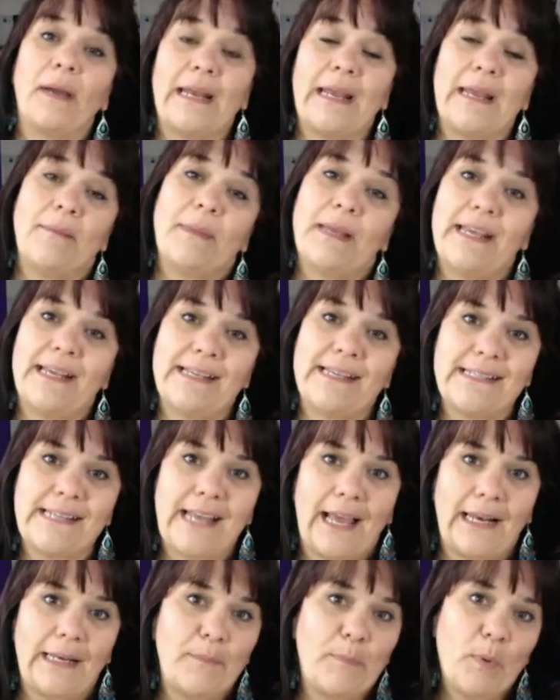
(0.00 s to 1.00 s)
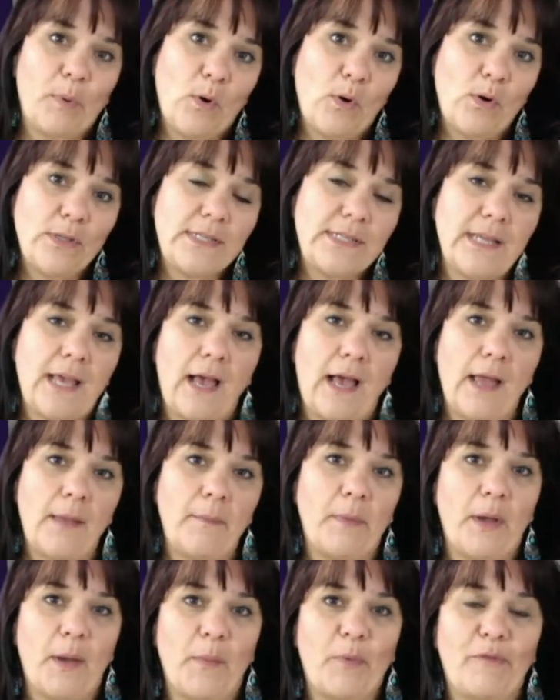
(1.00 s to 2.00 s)
name is Ali Board.
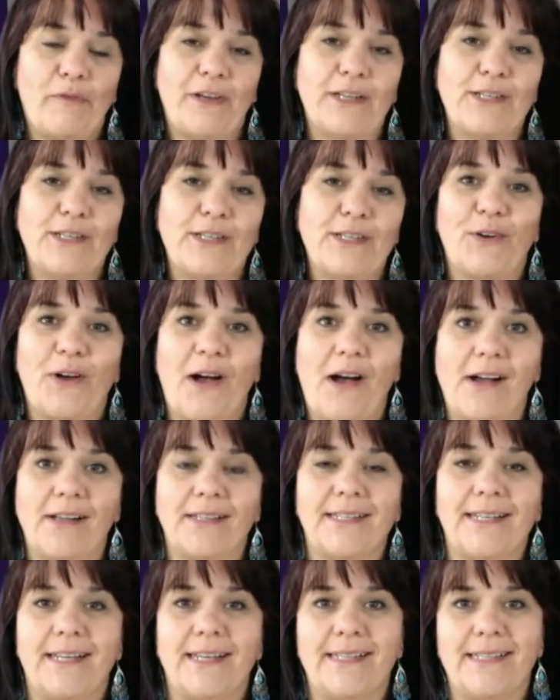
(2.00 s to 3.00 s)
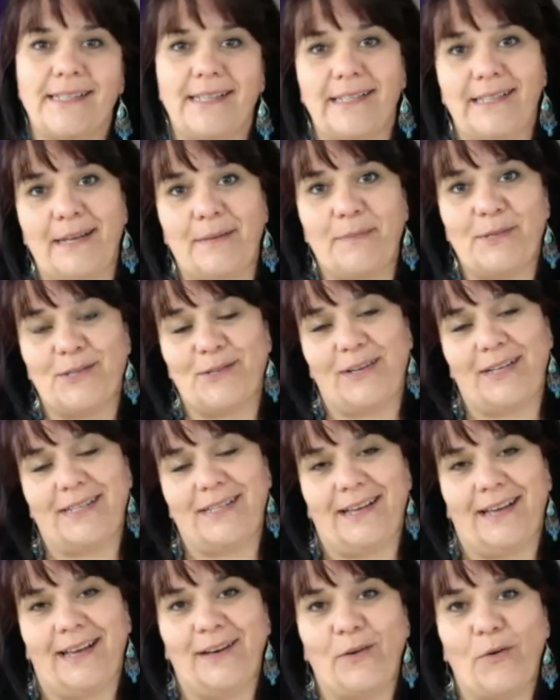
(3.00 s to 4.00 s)
I'm a professional artist,
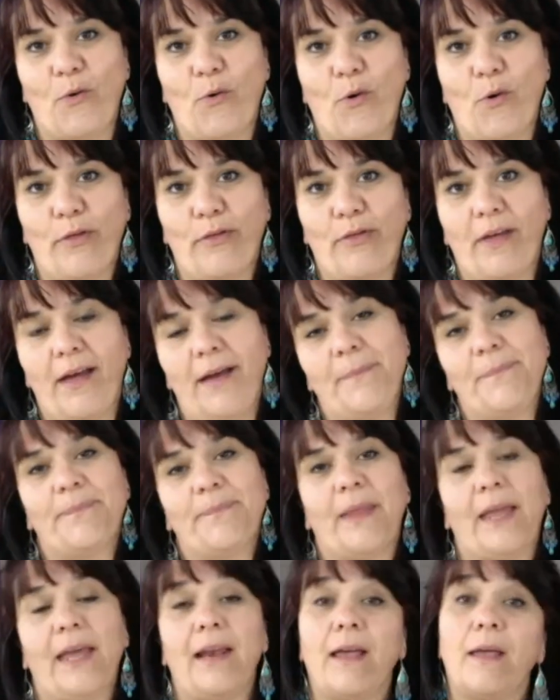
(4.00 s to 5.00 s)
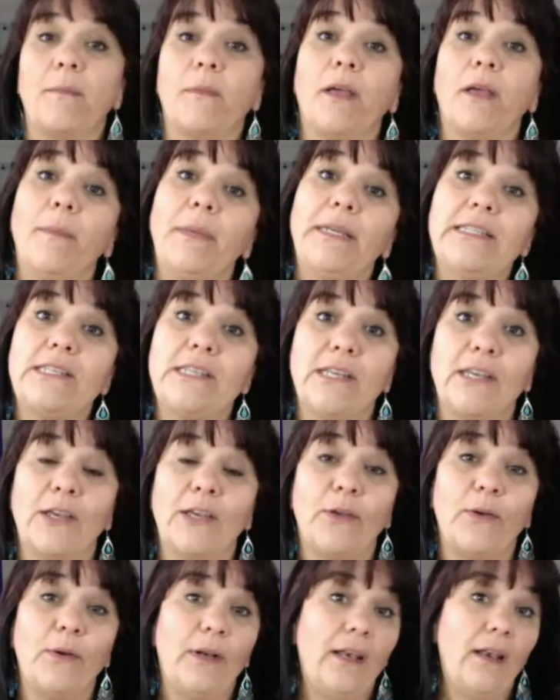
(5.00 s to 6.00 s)
demonstrator and author, and I'm coming to
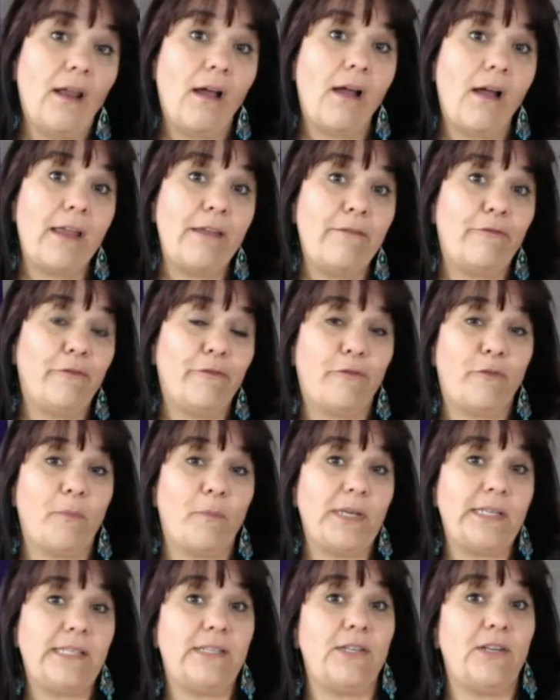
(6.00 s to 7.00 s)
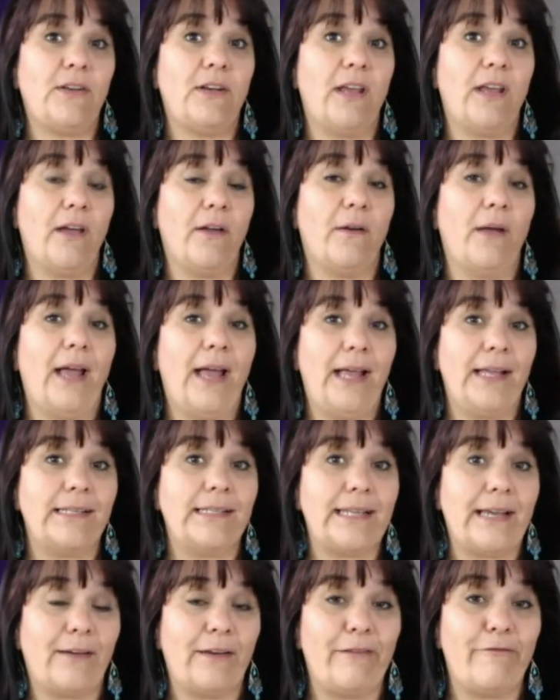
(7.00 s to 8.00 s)
you live from my studio at
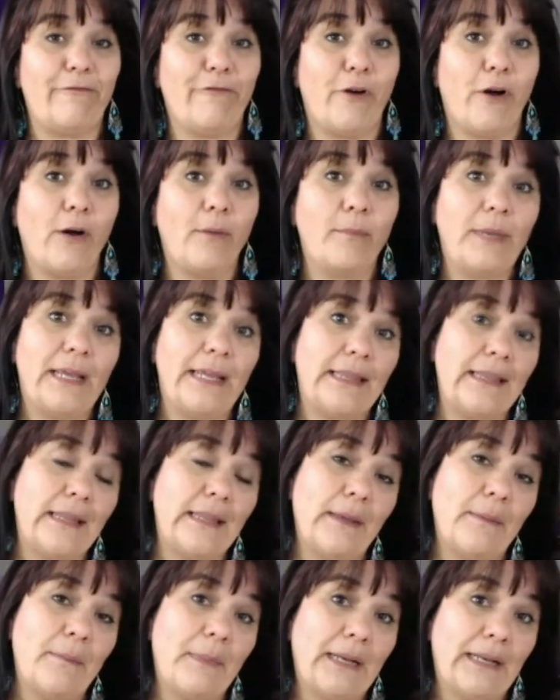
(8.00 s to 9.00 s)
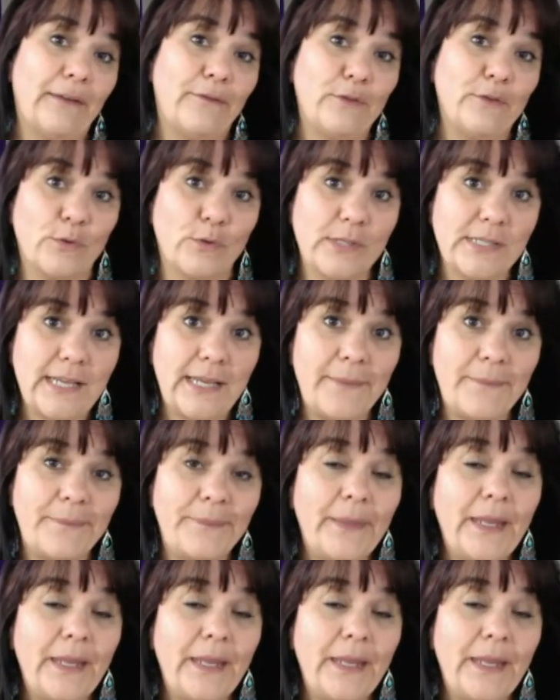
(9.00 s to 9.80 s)
Downham Farm in the middle of Dorset